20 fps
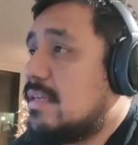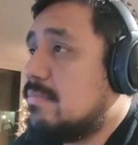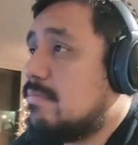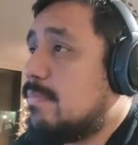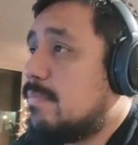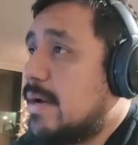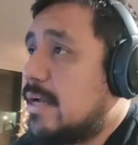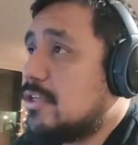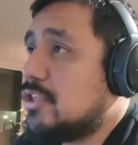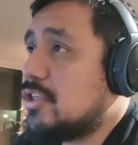
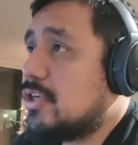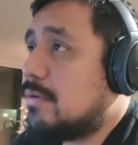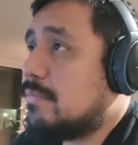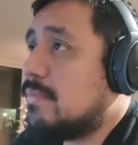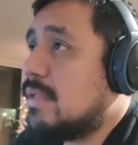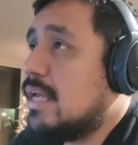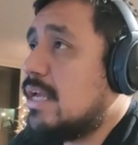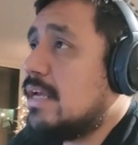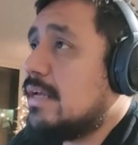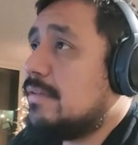PyCharm.
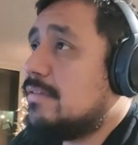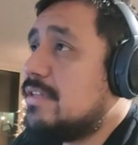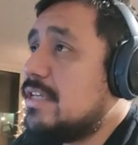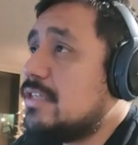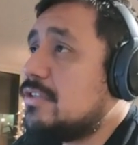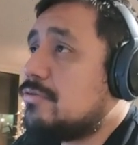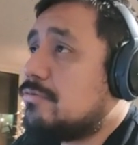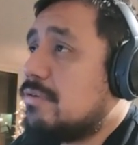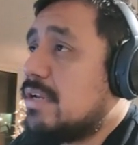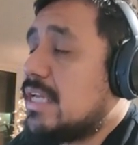
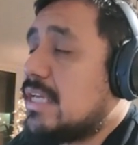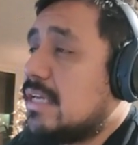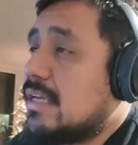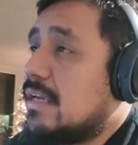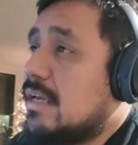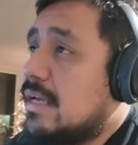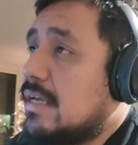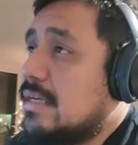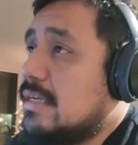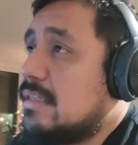This rig,
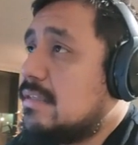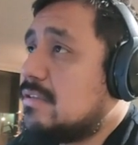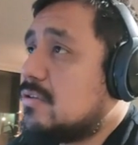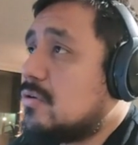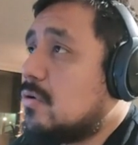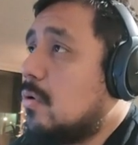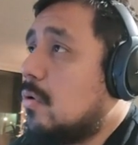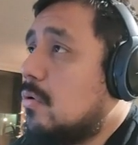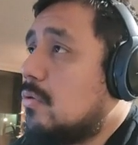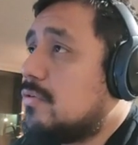it's
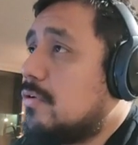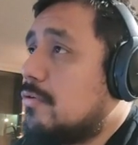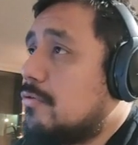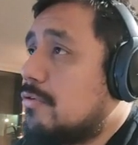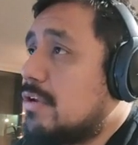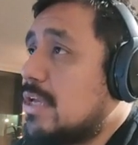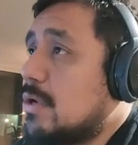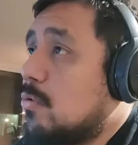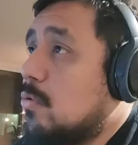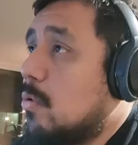called
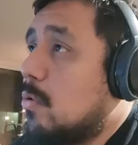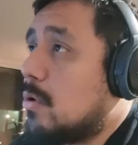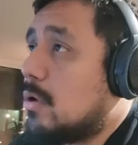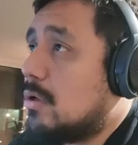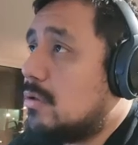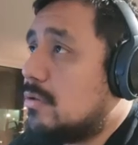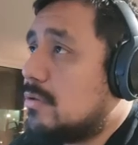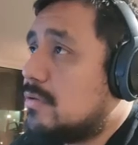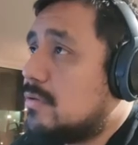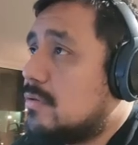rig
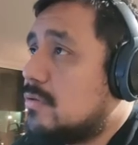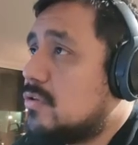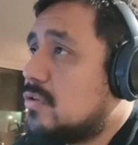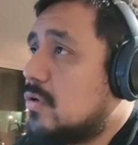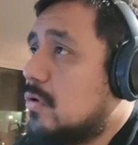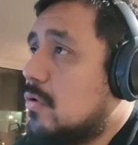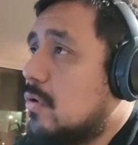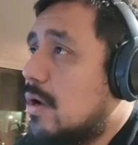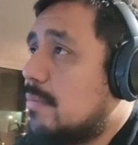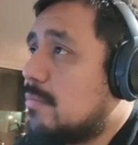world.
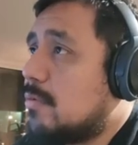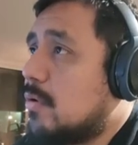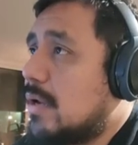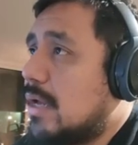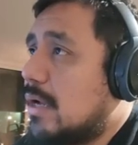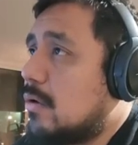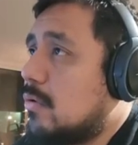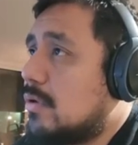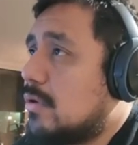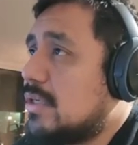So I'm going to
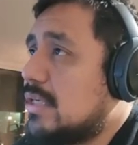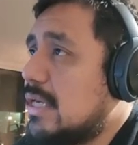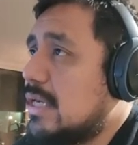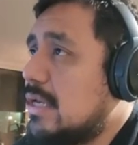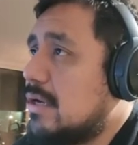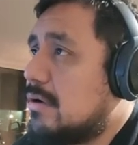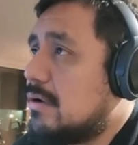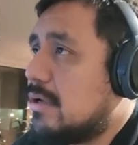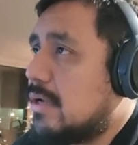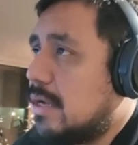go
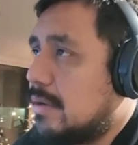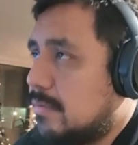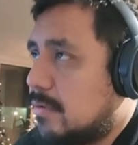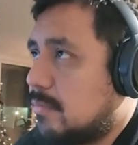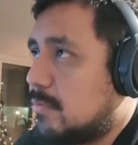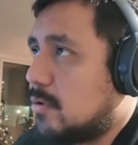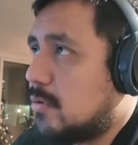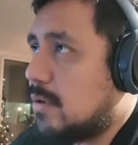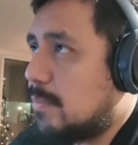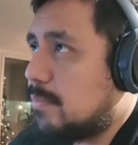here and I'm
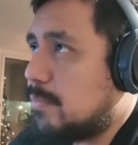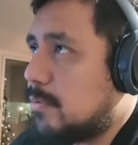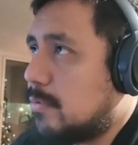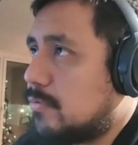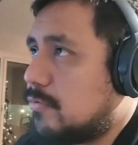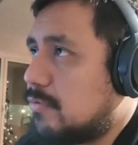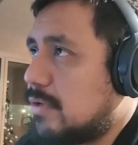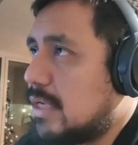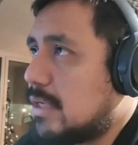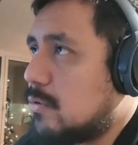going to put
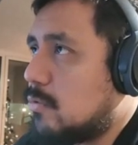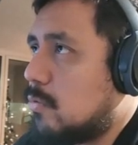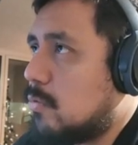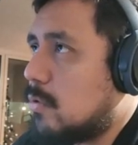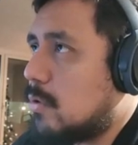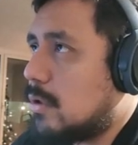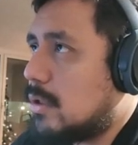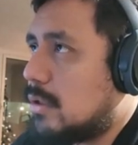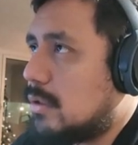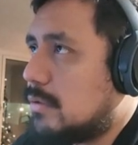rig
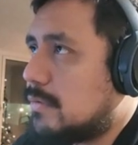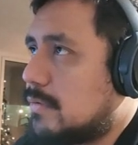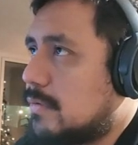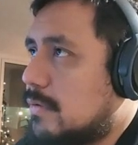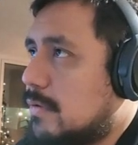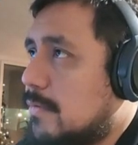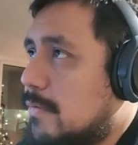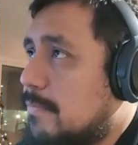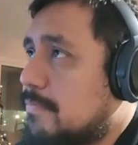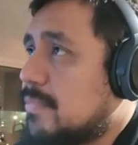world.
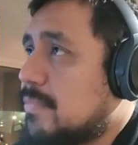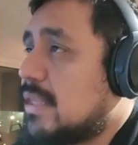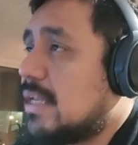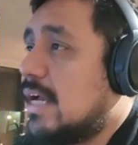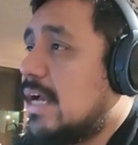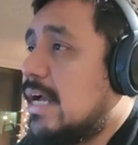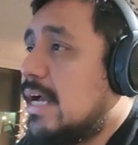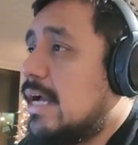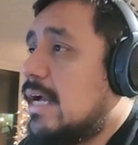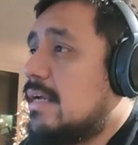
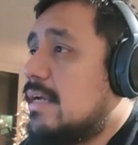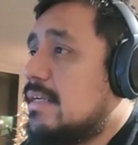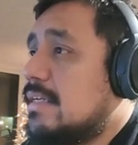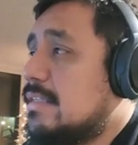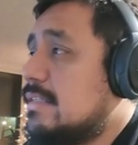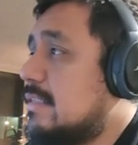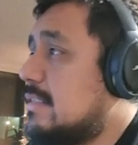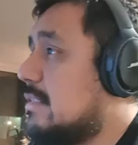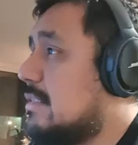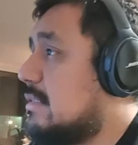
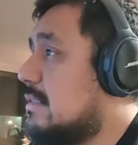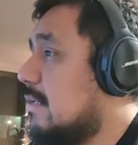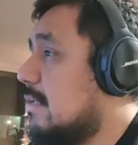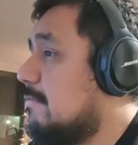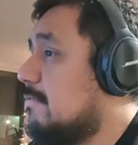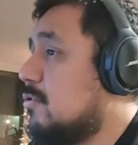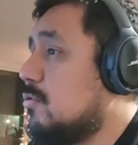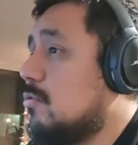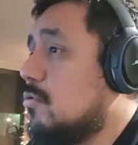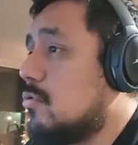If
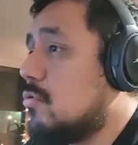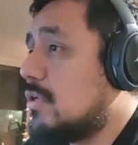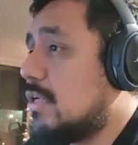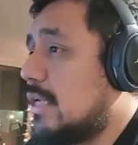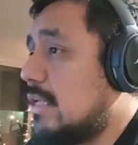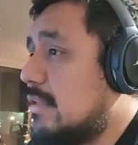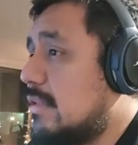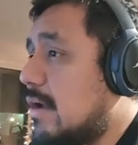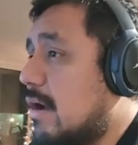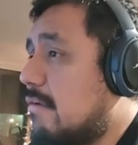you look
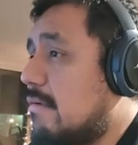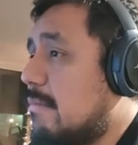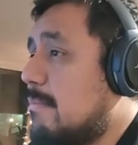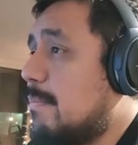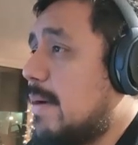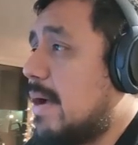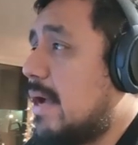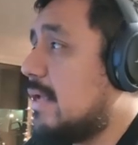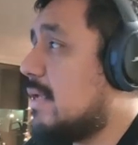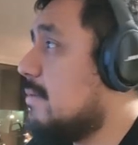in
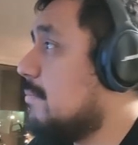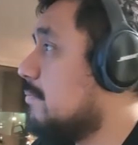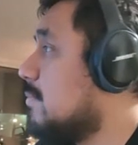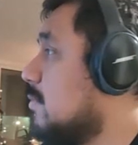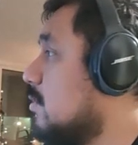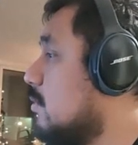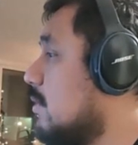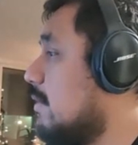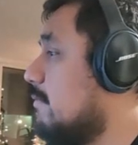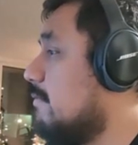RMPy,
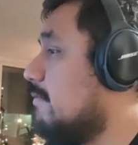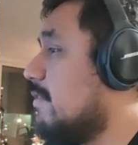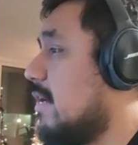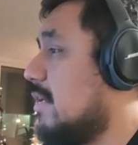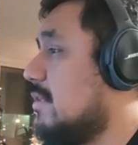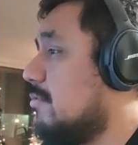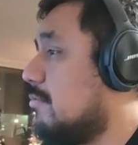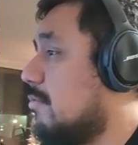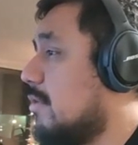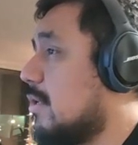you can find
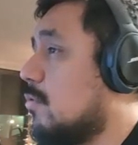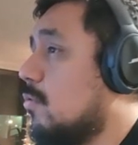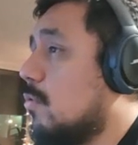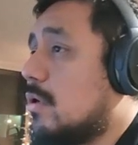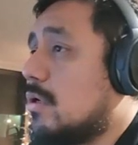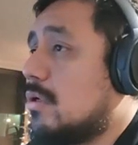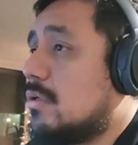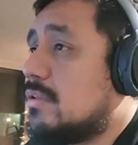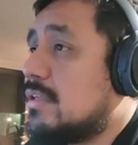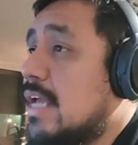the rig
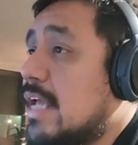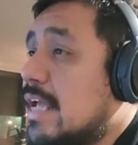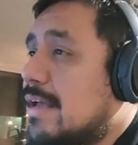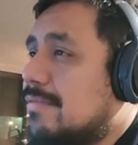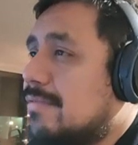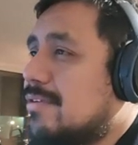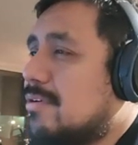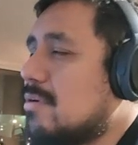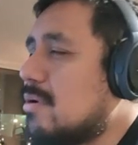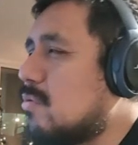world.
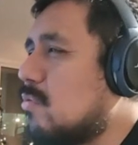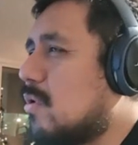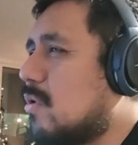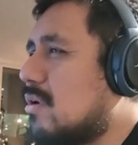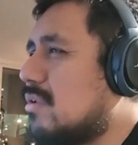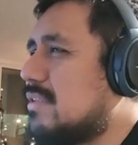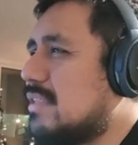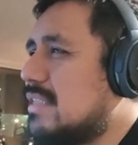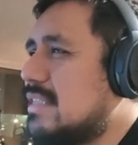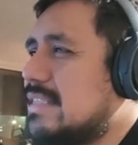The rig
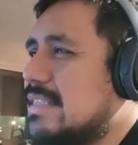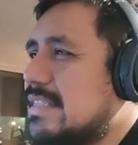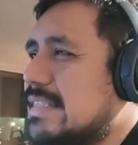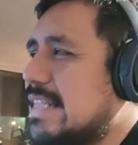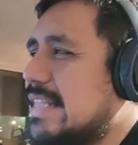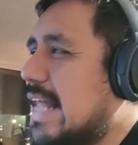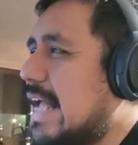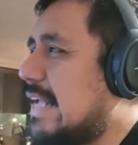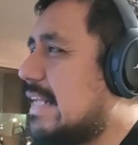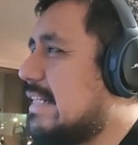world is
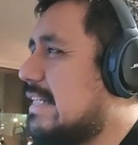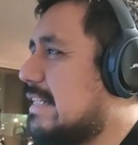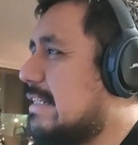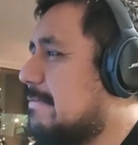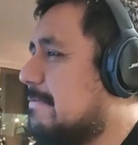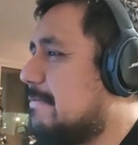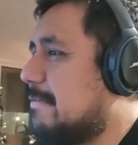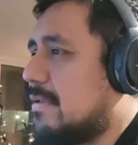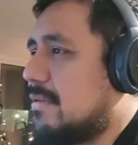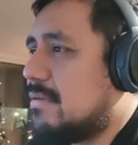slightly
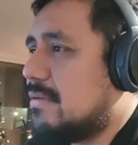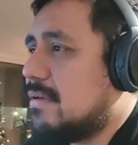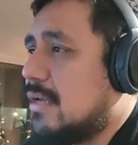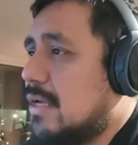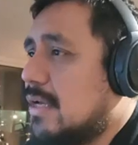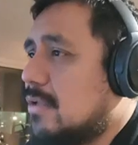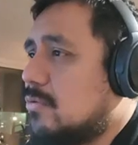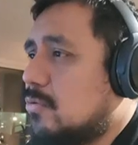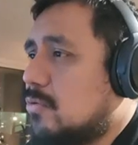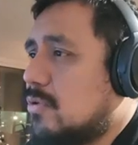different
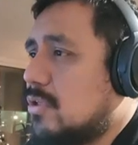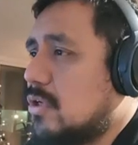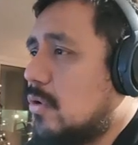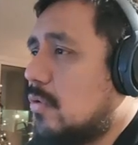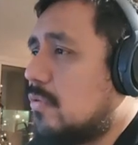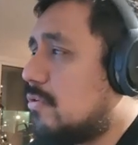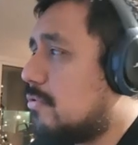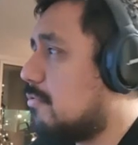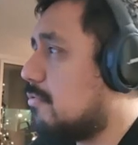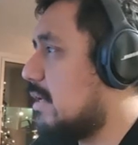to the
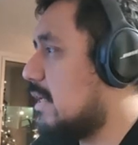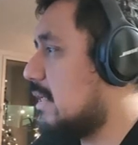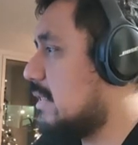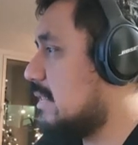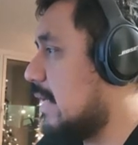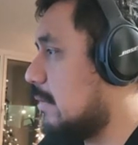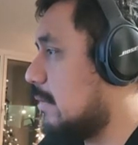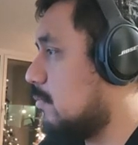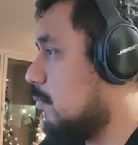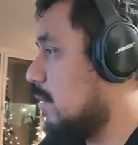other rigs
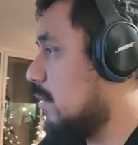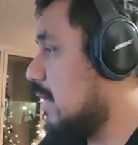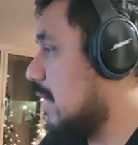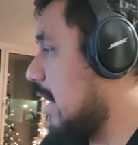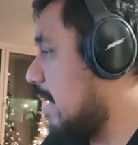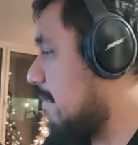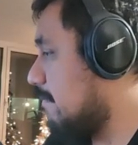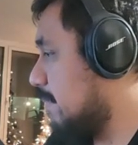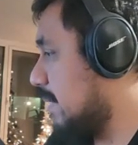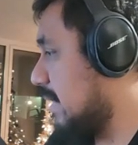that we
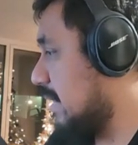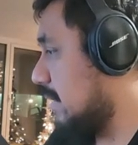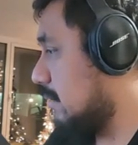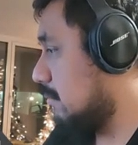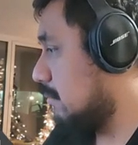have been